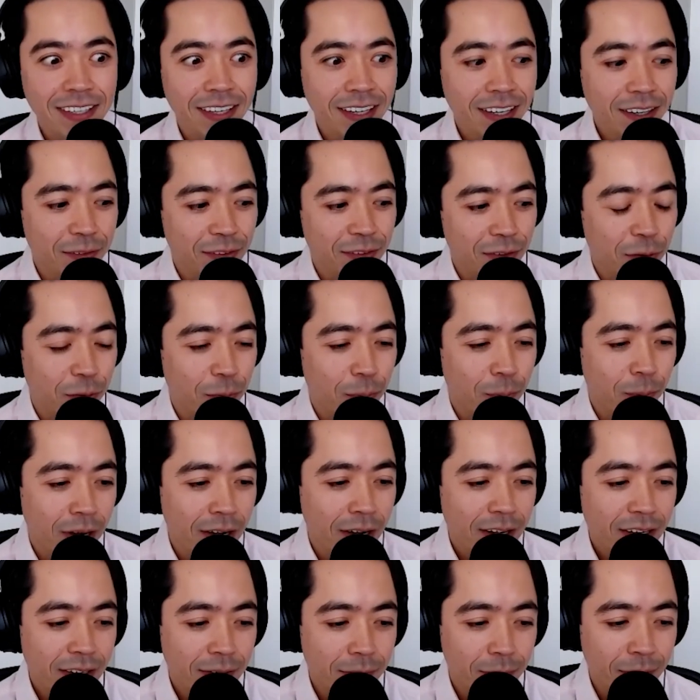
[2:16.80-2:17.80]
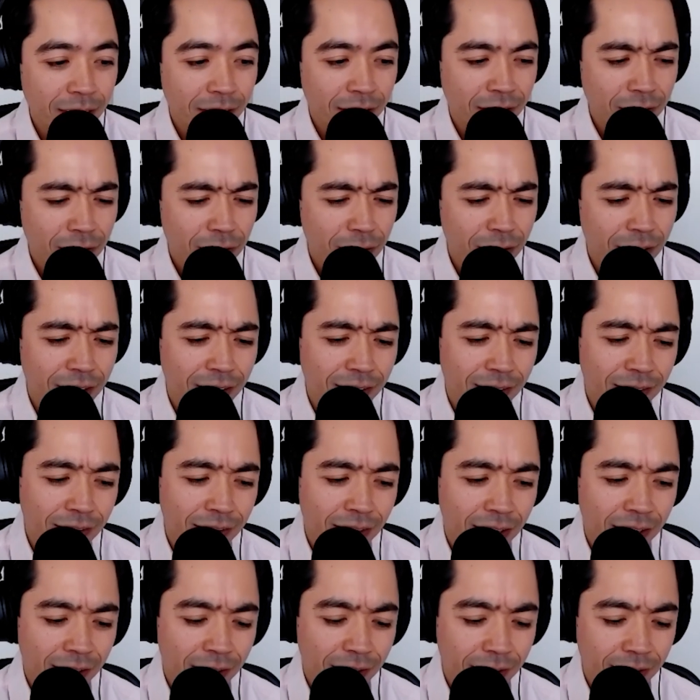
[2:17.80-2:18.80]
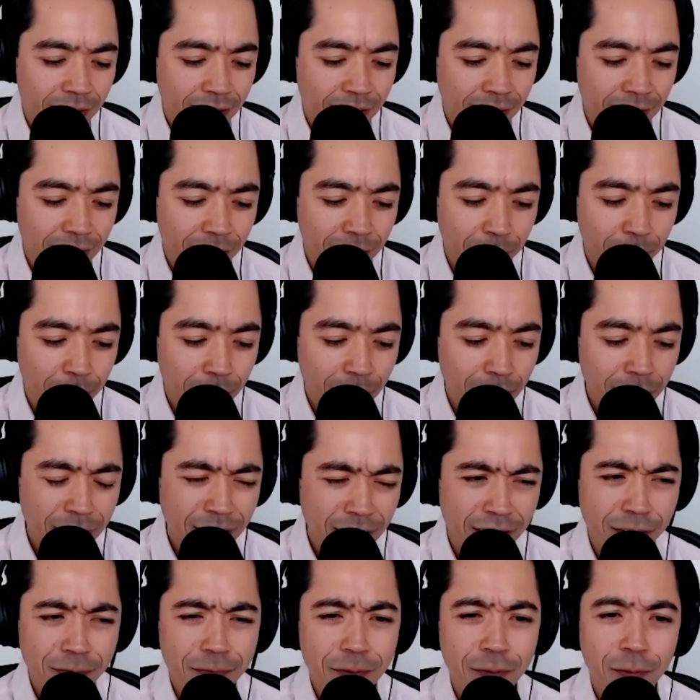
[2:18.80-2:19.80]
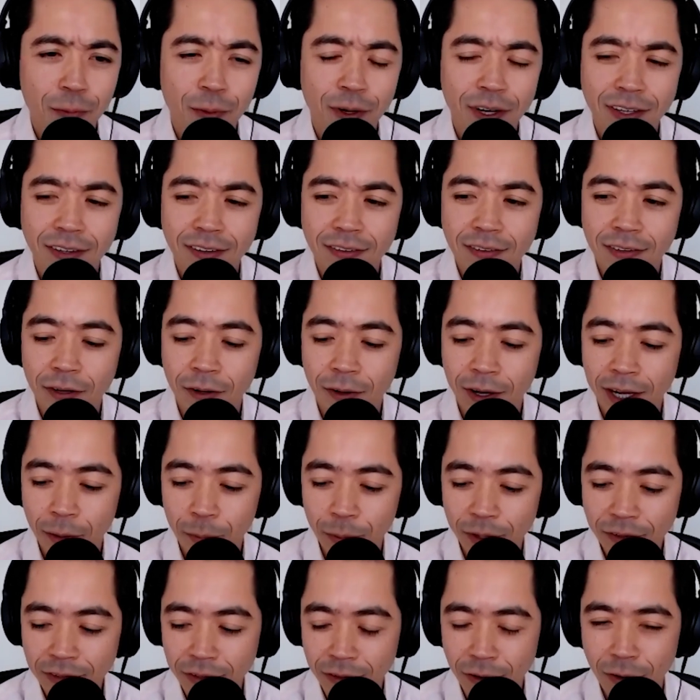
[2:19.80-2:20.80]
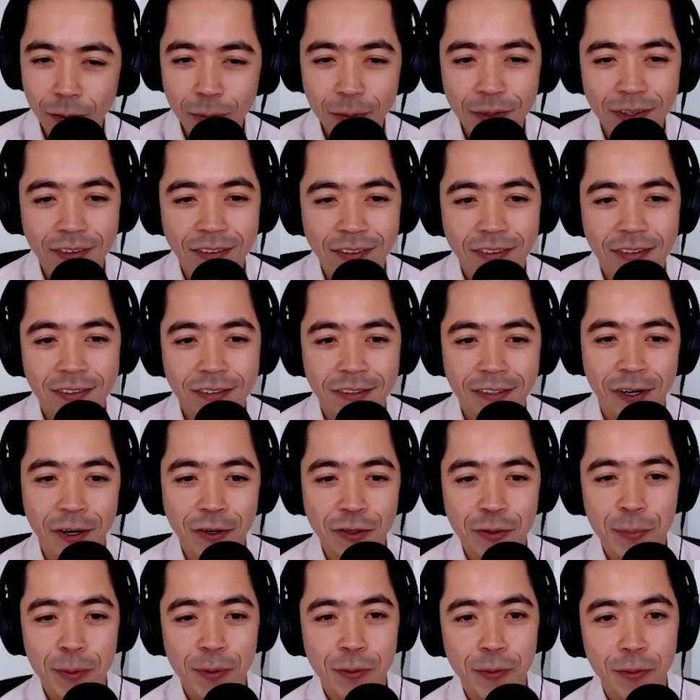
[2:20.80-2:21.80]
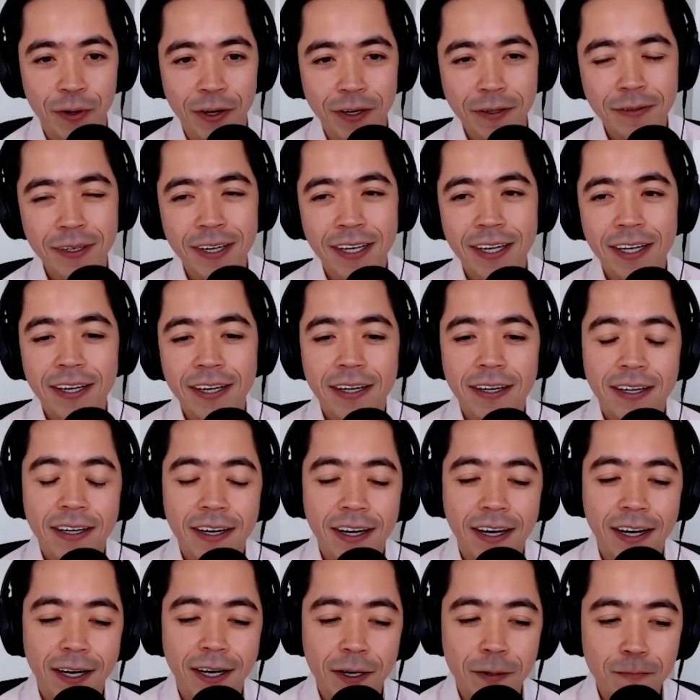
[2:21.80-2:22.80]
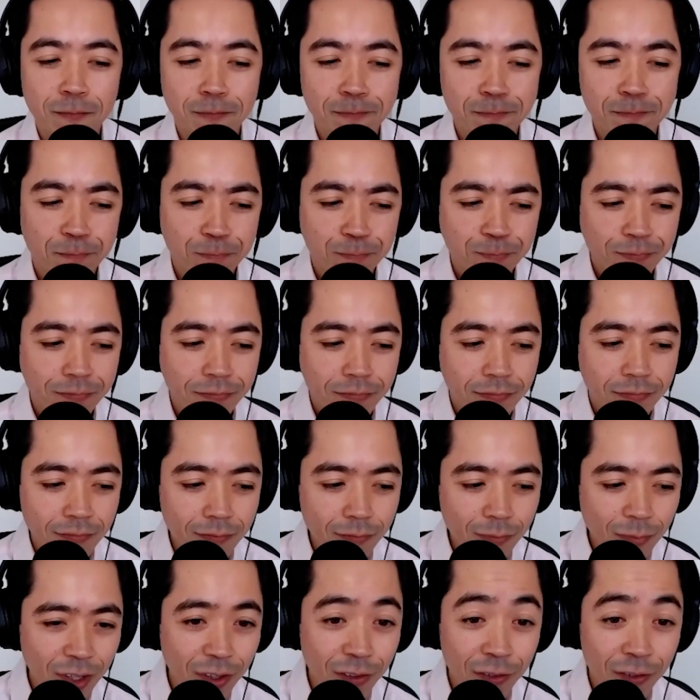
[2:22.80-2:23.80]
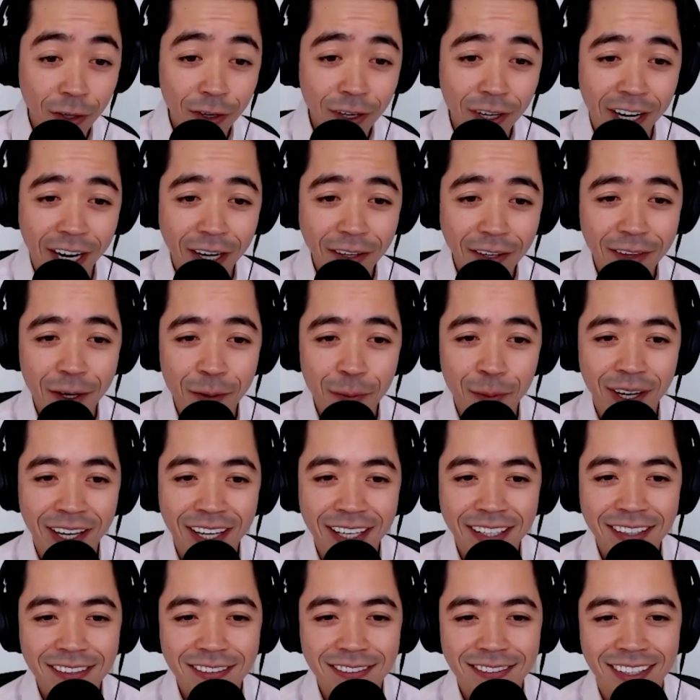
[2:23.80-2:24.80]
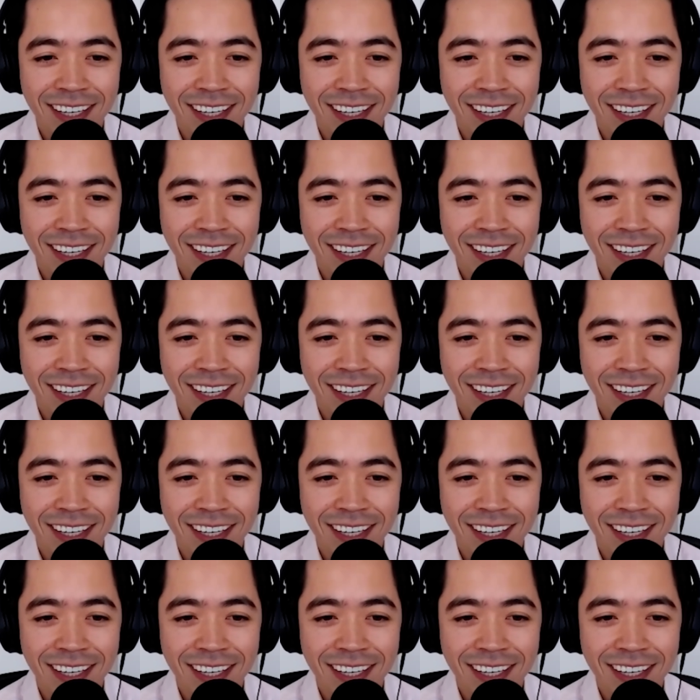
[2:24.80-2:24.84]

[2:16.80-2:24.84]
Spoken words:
yeah. So my history is a bit of a different one. So I wasn't always an entrepreneur. I started out that way.